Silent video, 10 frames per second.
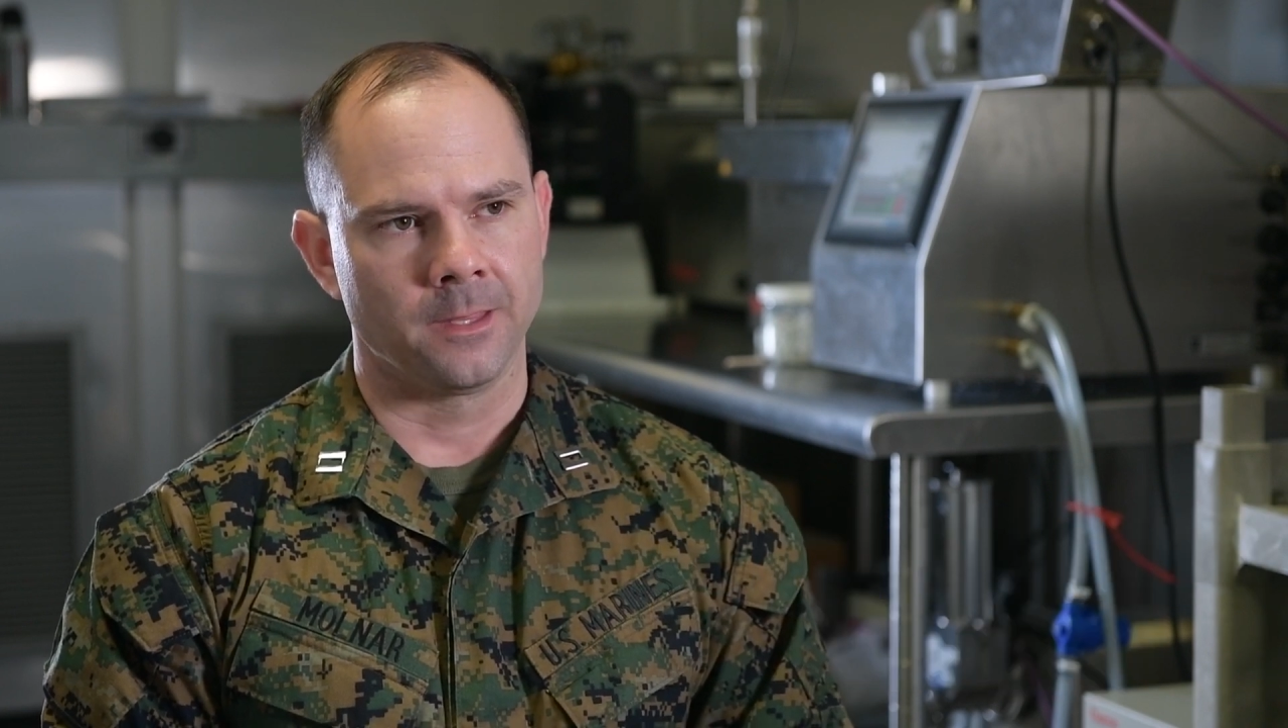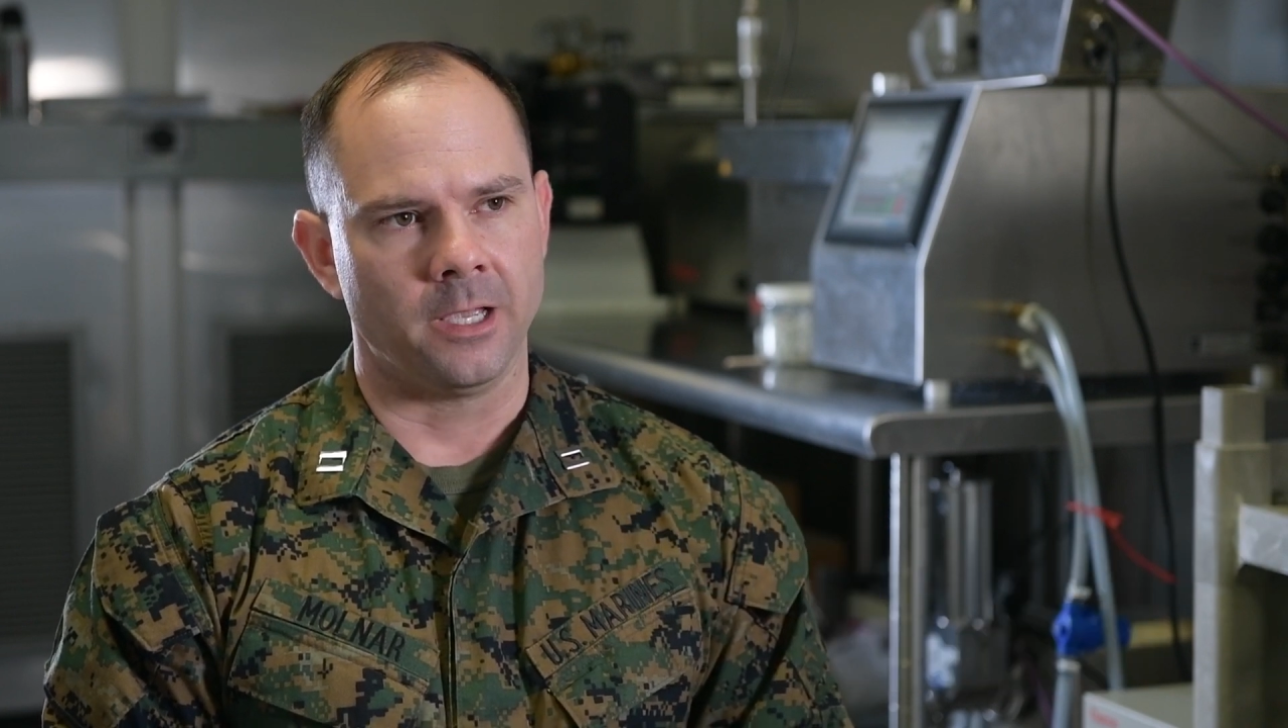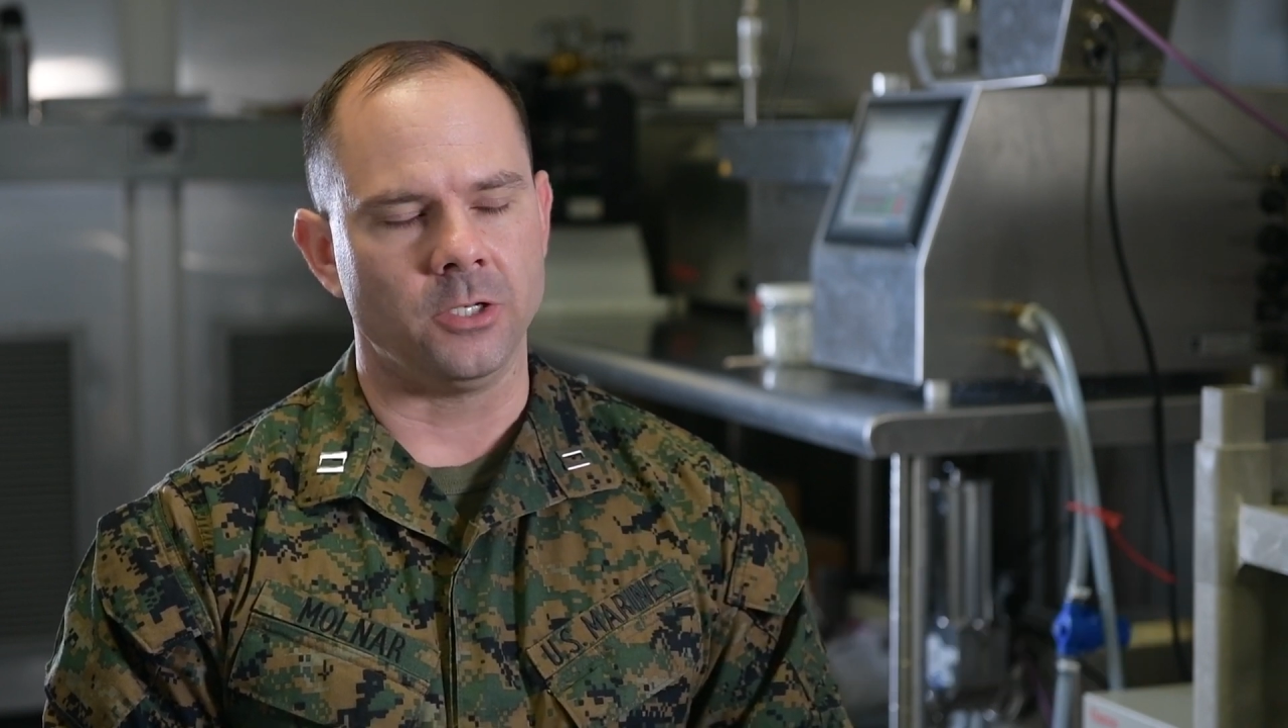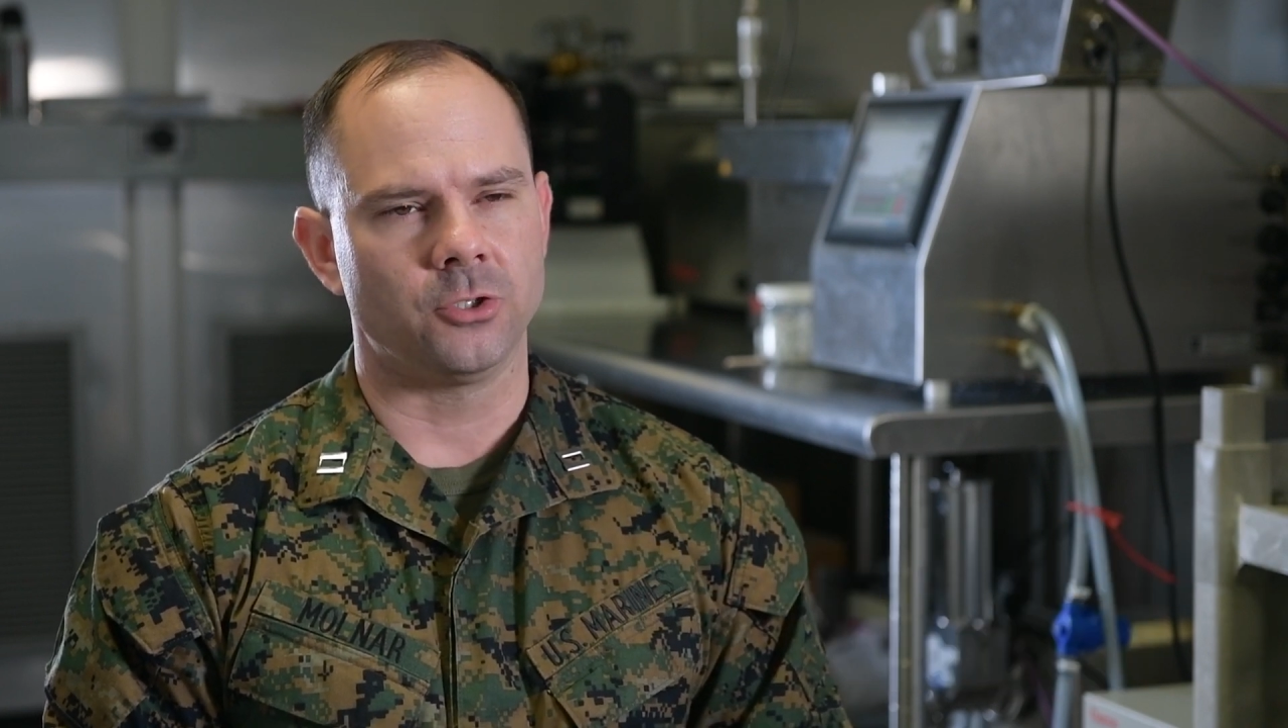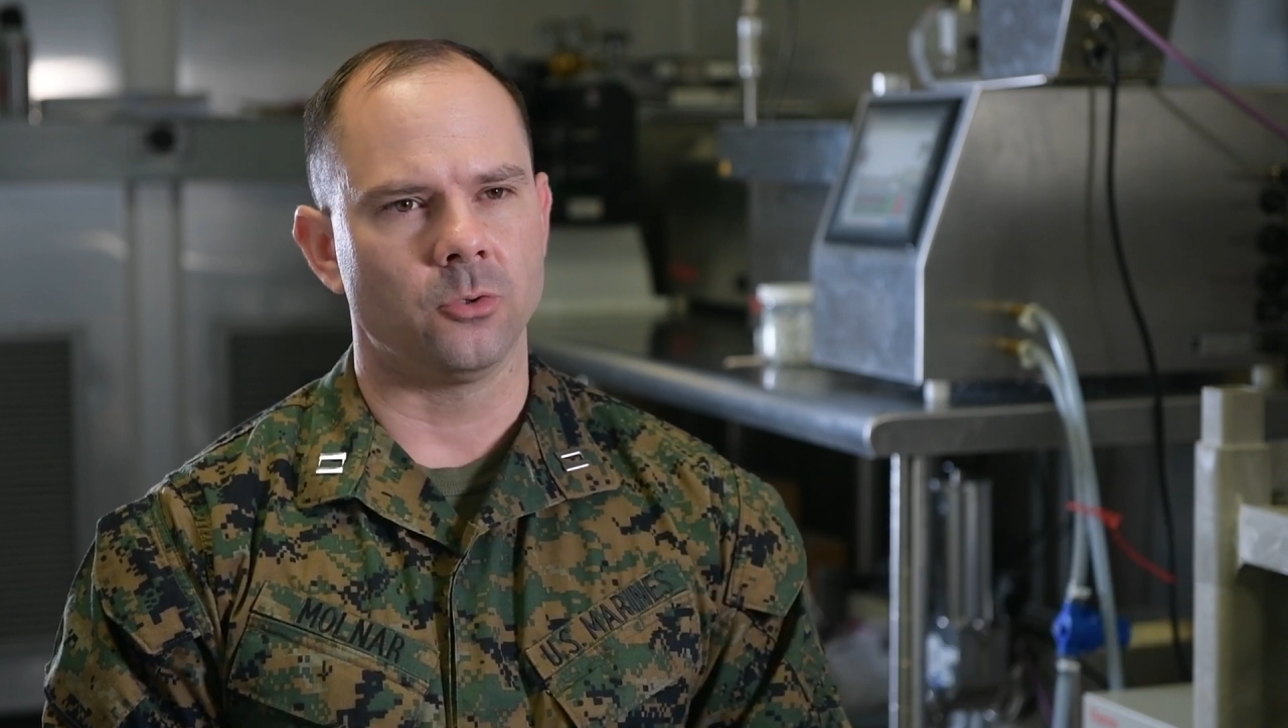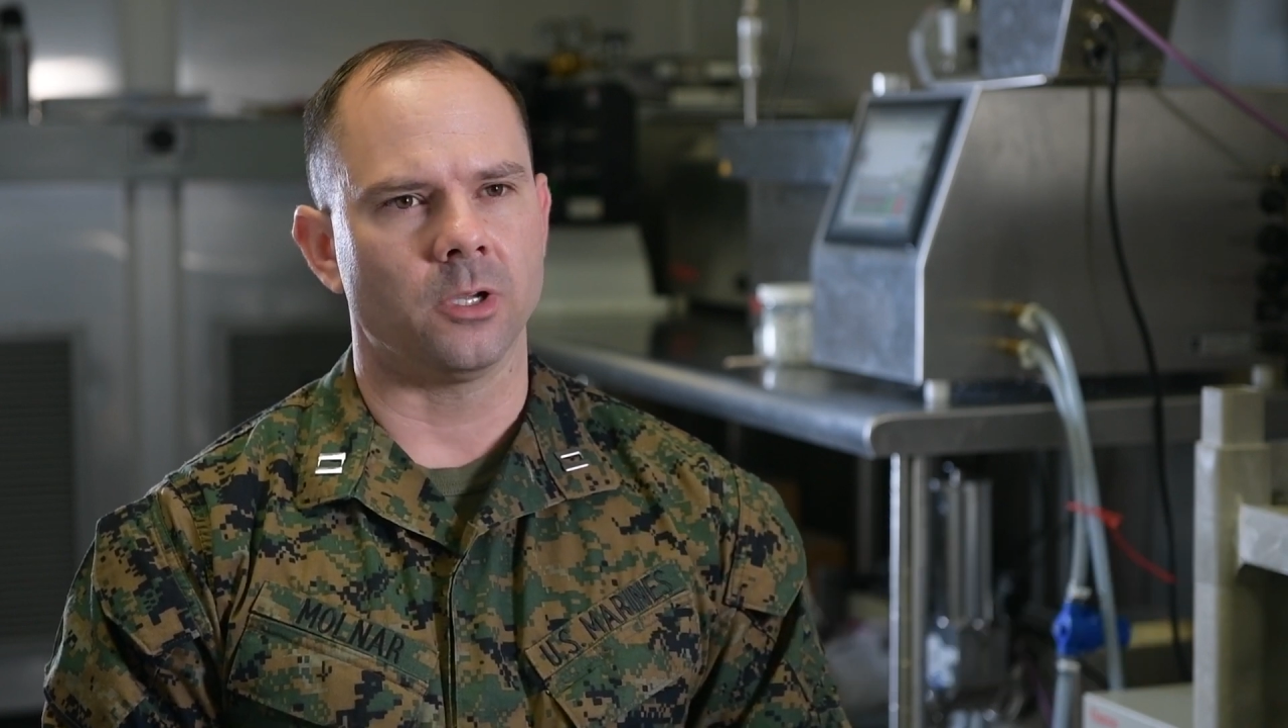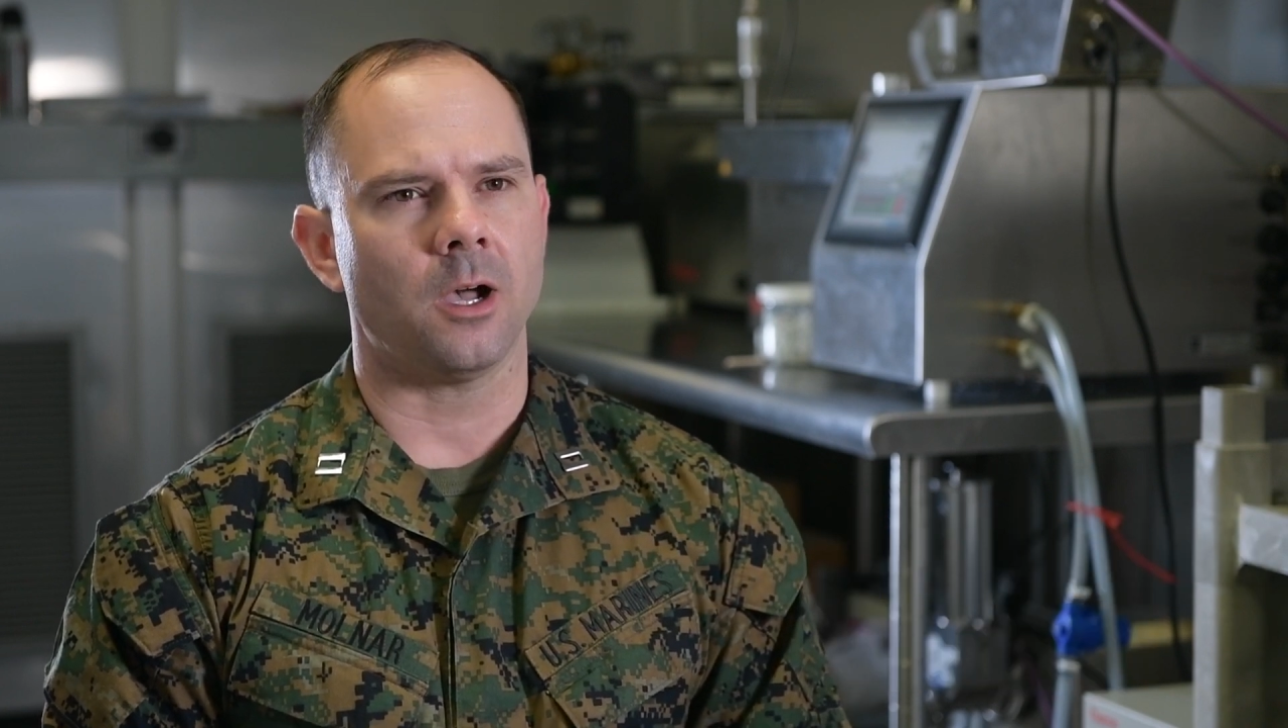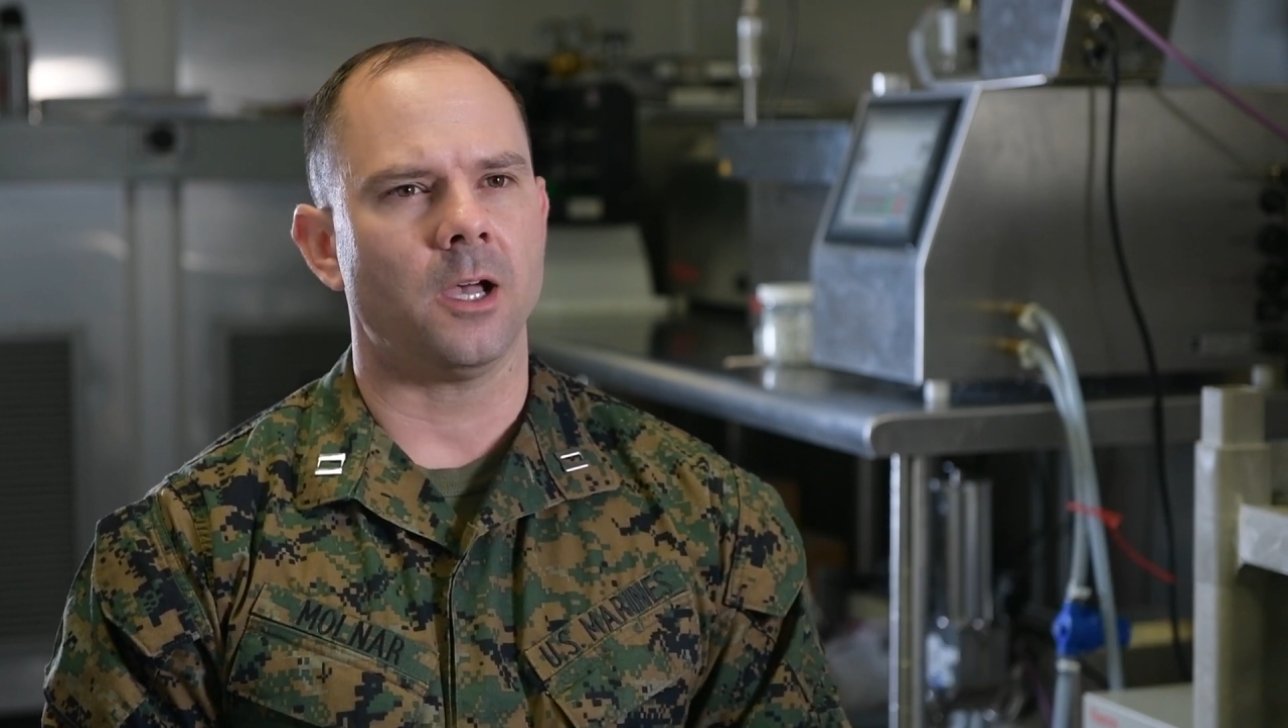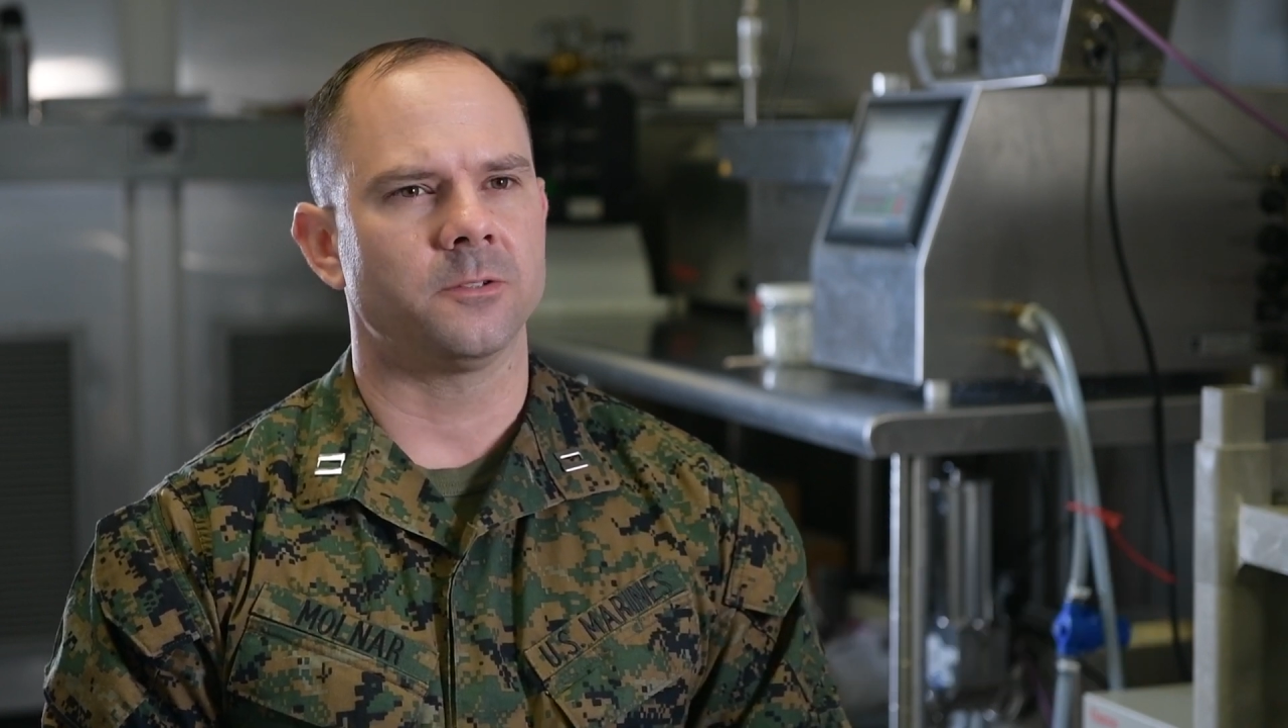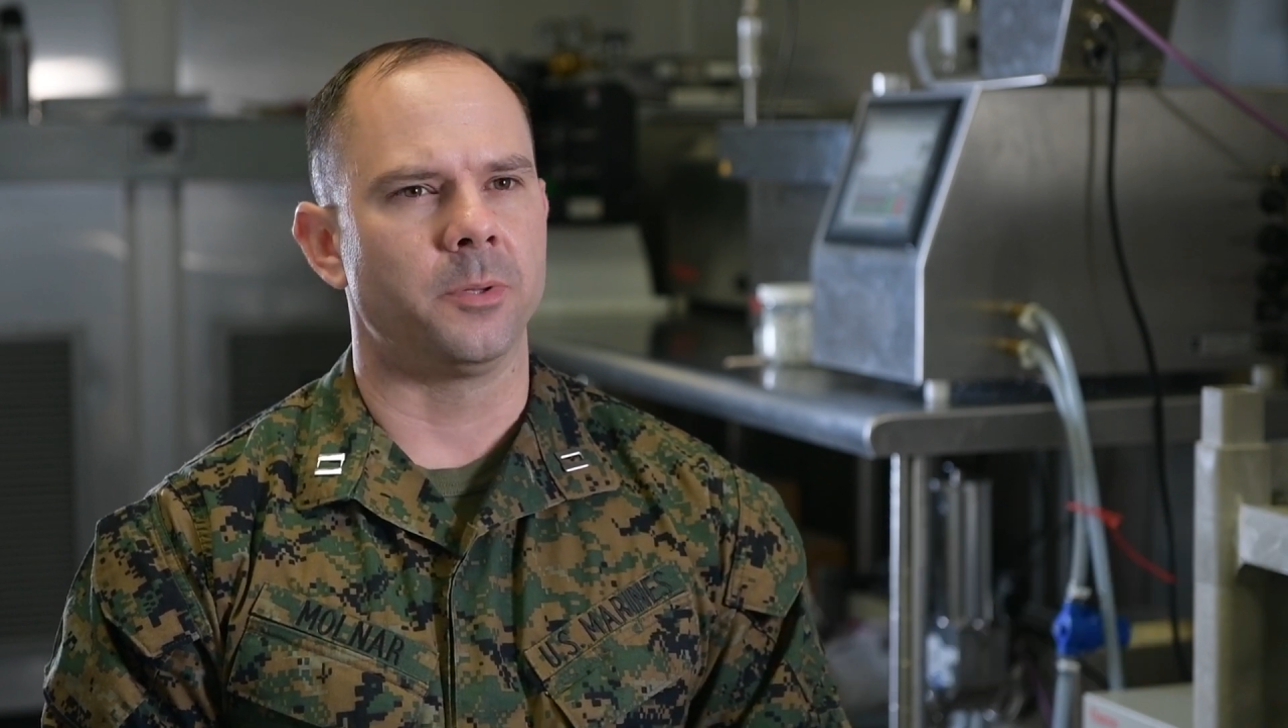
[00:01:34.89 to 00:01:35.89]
And he showed the cost